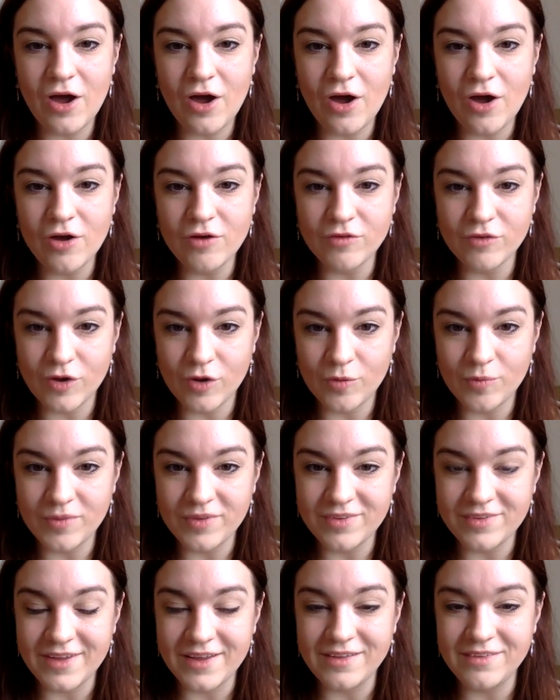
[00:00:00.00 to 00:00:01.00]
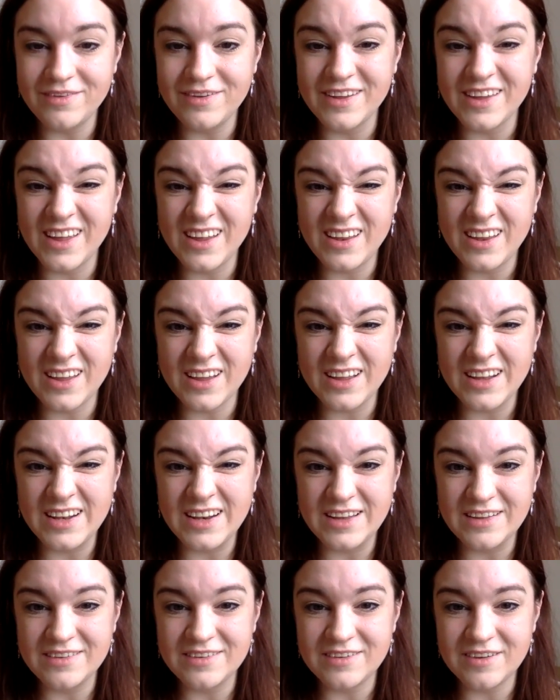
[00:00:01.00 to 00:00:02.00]
overcompensating, and that can
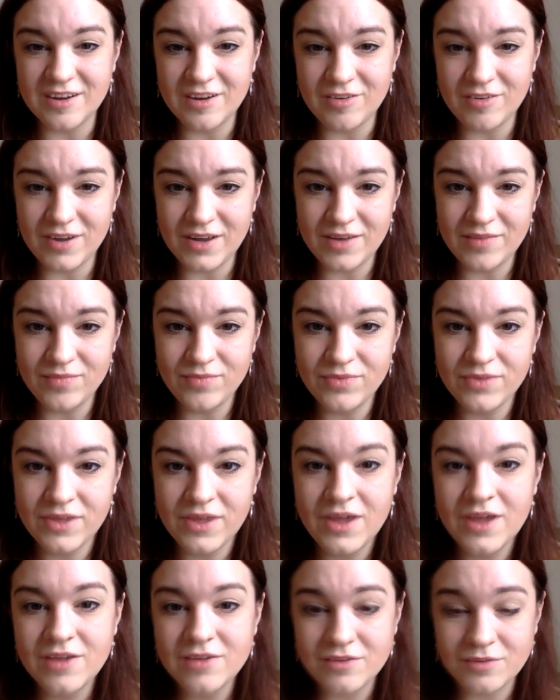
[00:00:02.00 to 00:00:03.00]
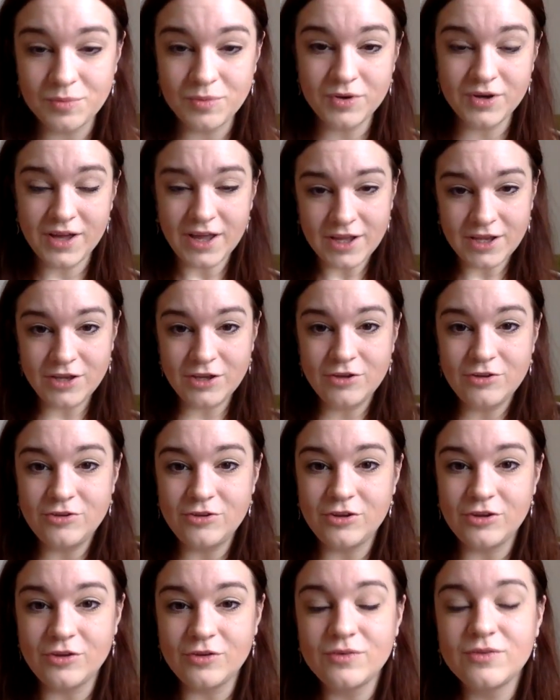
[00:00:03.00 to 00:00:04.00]
lead to diarrhea. So what can you
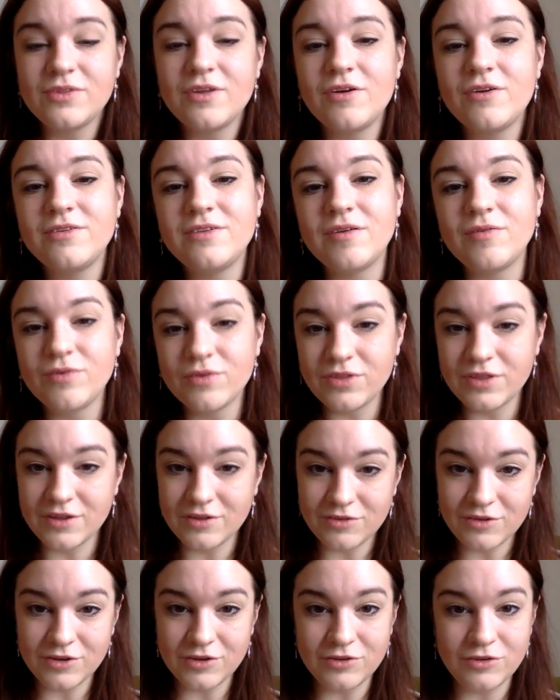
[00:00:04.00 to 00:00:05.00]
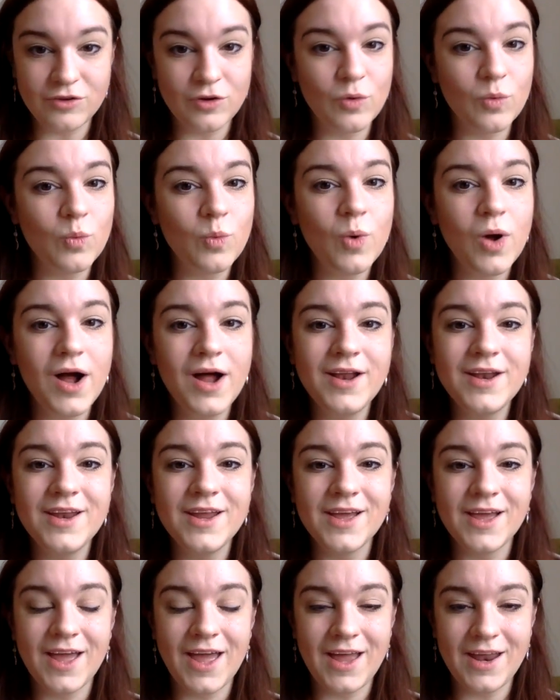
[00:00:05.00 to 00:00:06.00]
do? There are several things you can do. One,
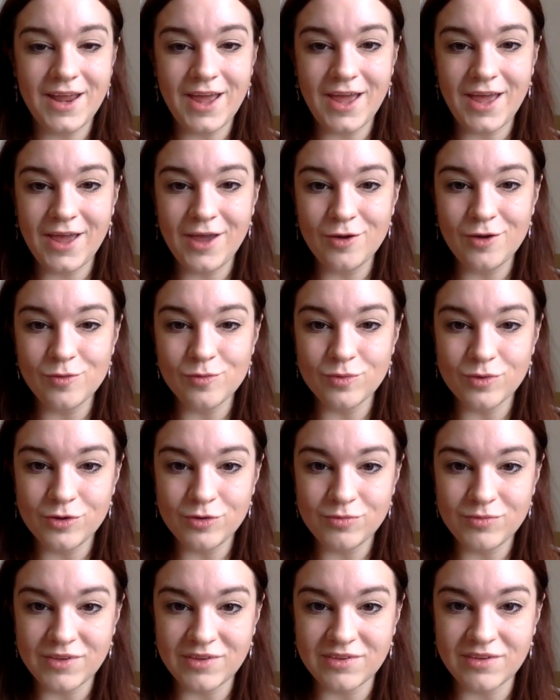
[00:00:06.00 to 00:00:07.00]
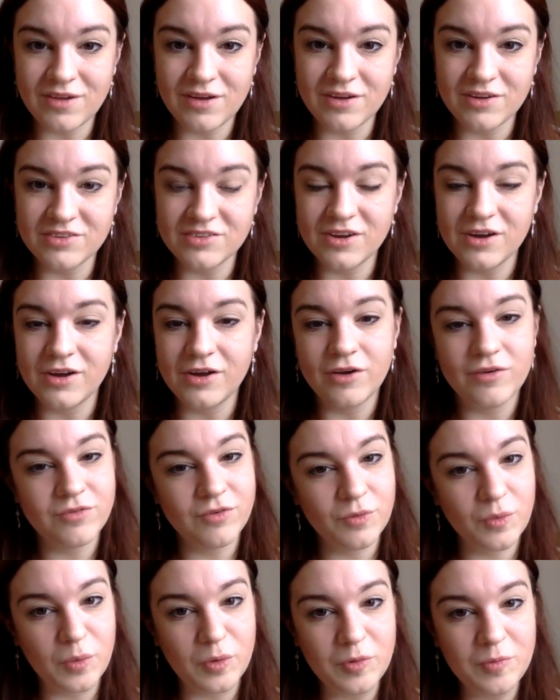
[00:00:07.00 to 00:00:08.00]
get a womb massage. I
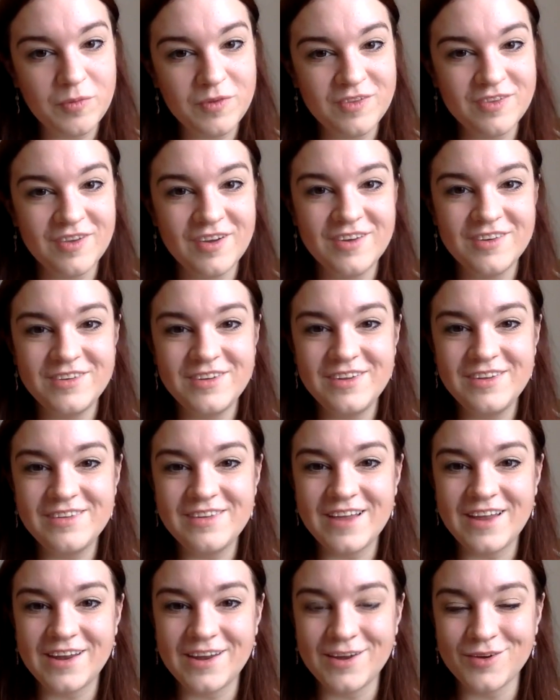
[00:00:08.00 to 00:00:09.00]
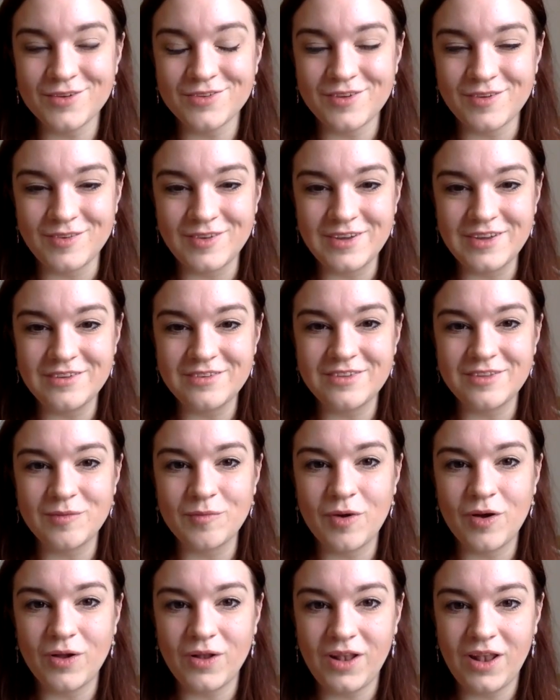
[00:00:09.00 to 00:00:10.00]
offer womb massages and I also teach them
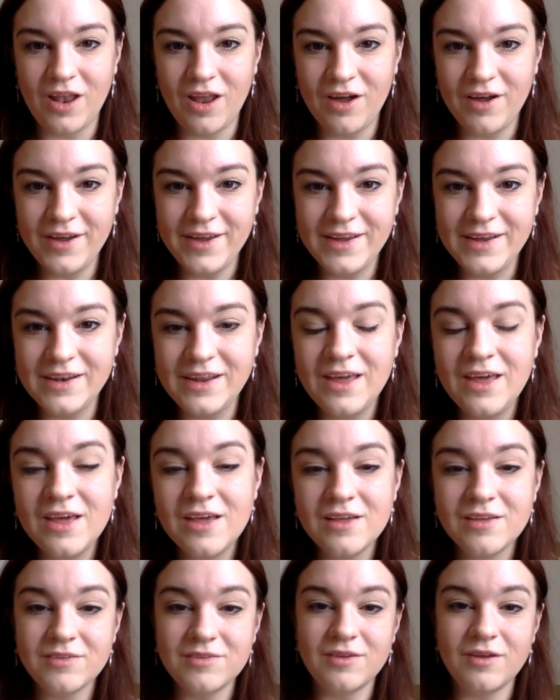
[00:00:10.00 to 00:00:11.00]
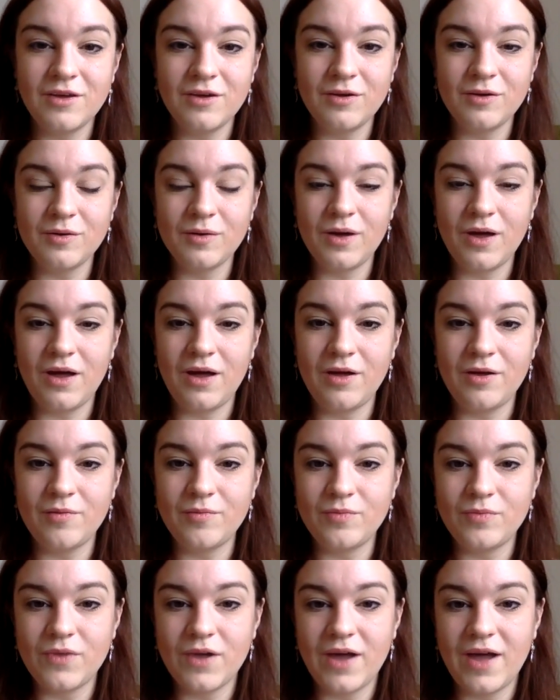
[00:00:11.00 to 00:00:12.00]
online. So
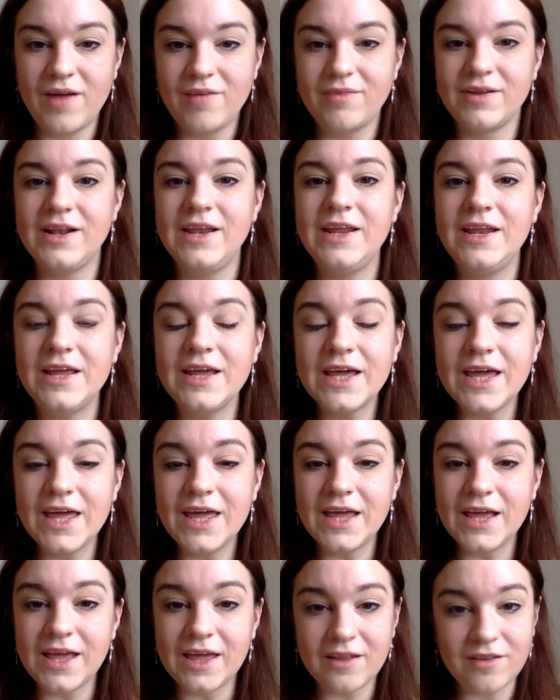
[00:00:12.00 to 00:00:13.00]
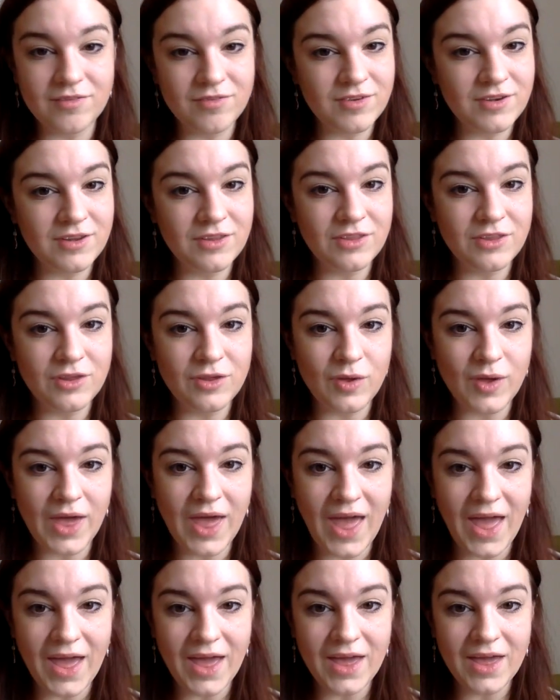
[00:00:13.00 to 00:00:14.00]
I have a clinic in Guildford in the
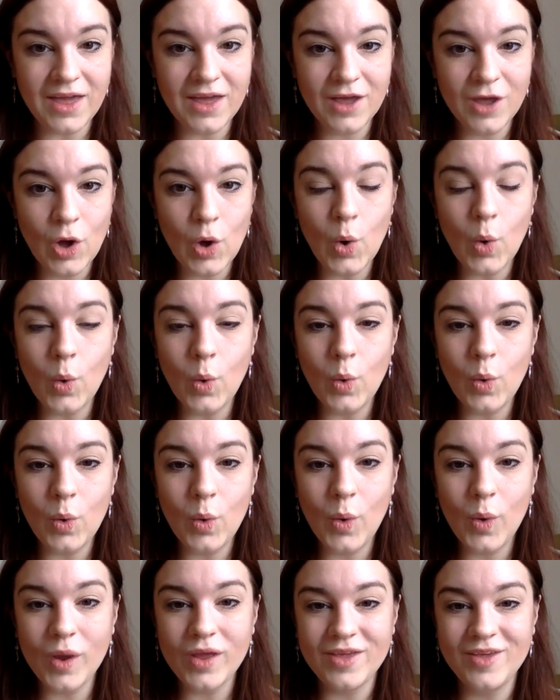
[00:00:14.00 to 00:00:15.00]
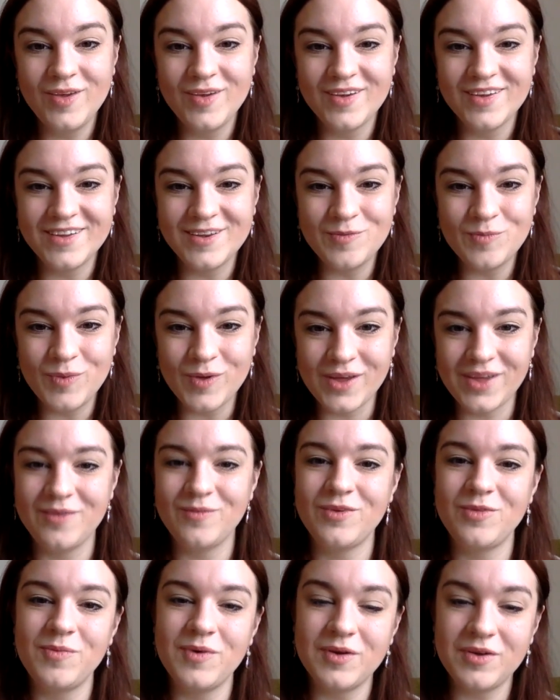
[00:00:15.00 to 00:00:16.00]
UK, or you can book in
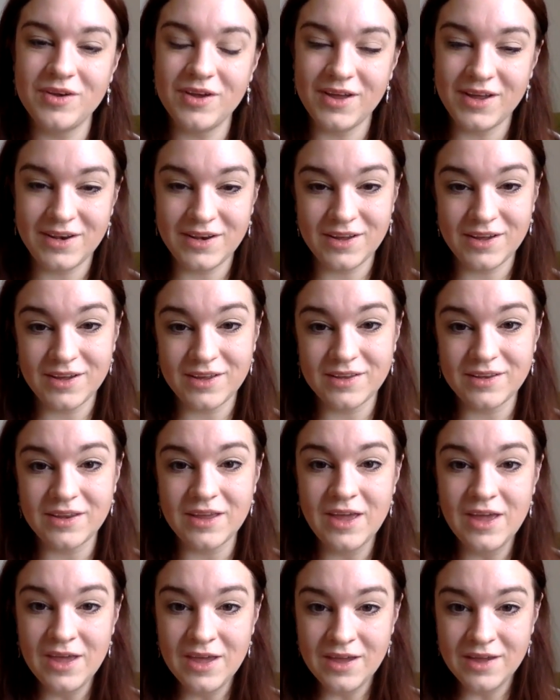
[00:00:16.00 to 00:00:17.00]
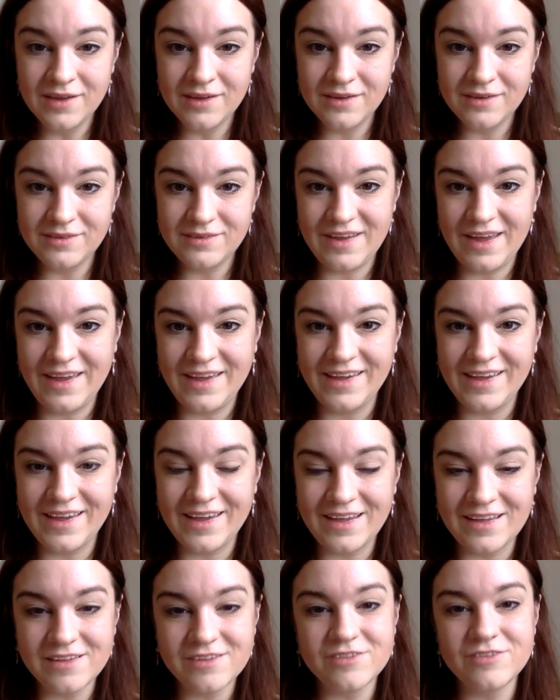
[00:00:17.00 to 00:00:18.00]
with me online and I can take a
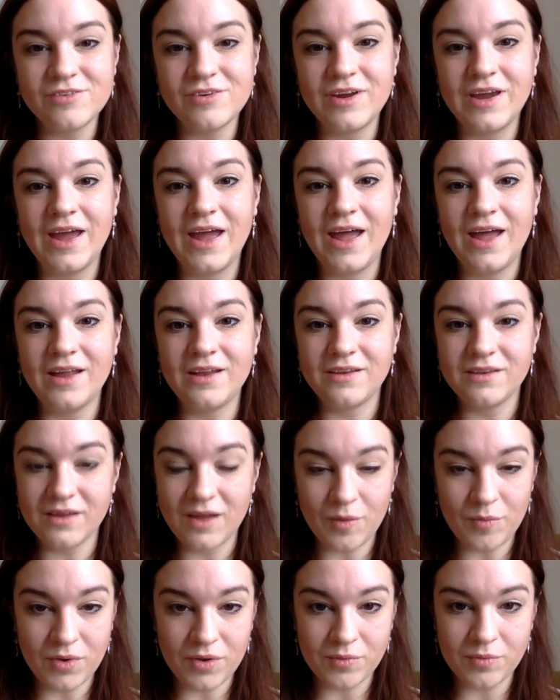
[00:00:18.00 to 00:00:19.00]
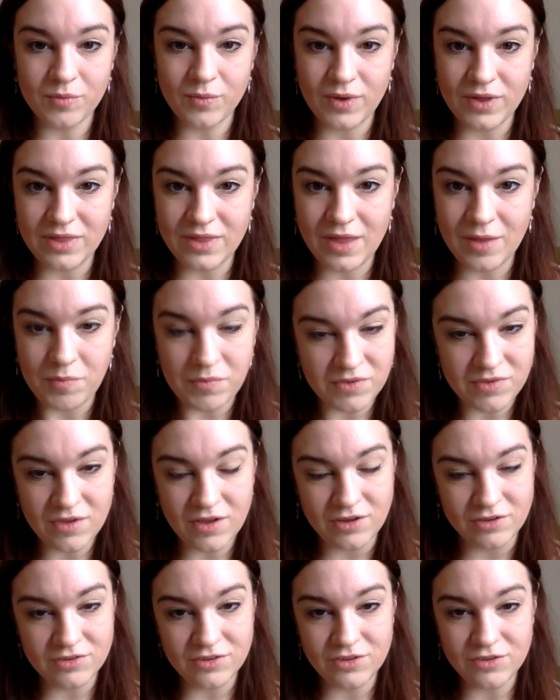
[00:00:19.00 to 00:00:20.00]
history and come up with a
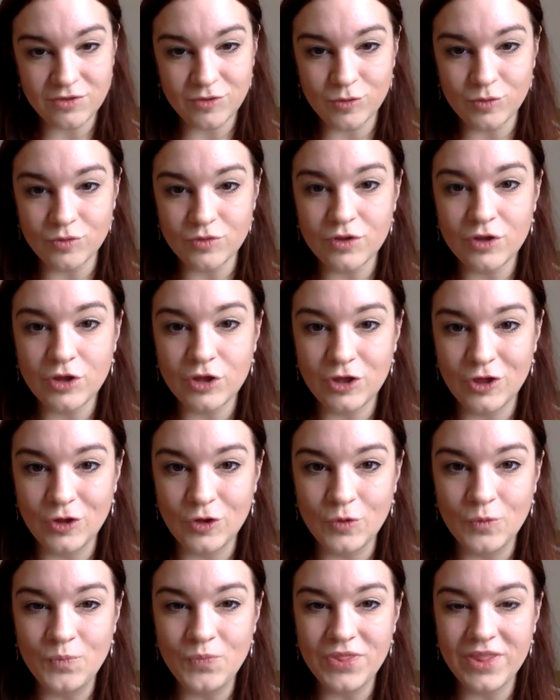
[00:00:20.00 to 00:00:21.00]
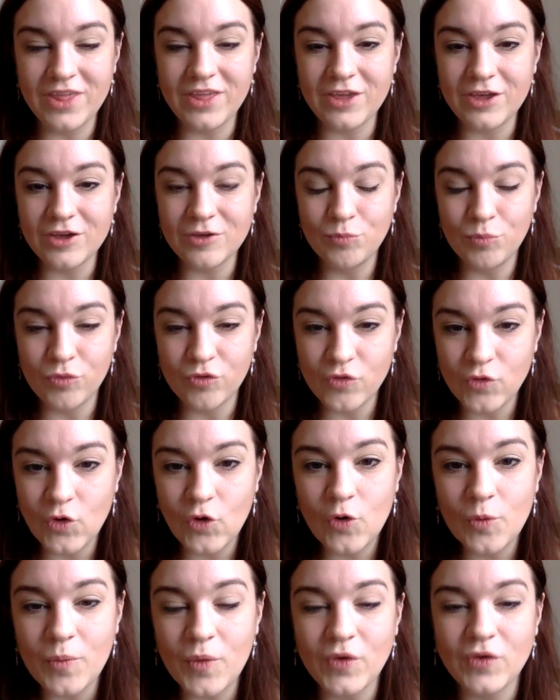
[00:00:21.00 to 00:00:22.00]
massage that suits you, that you can
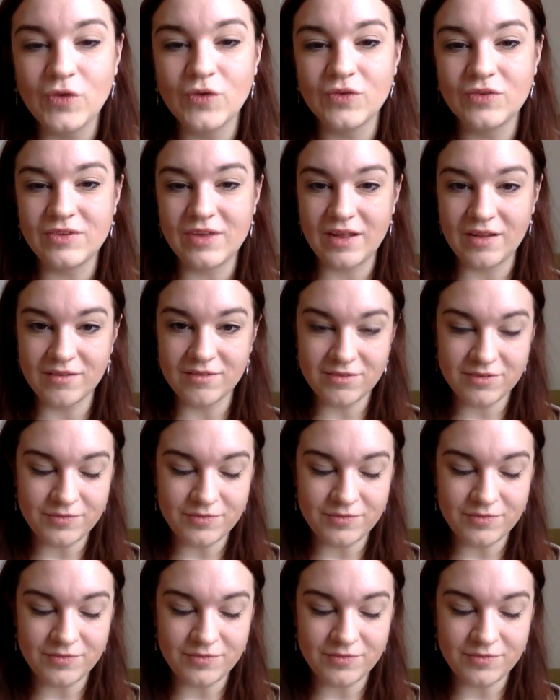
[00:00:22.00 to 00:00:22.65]
perform on yourself.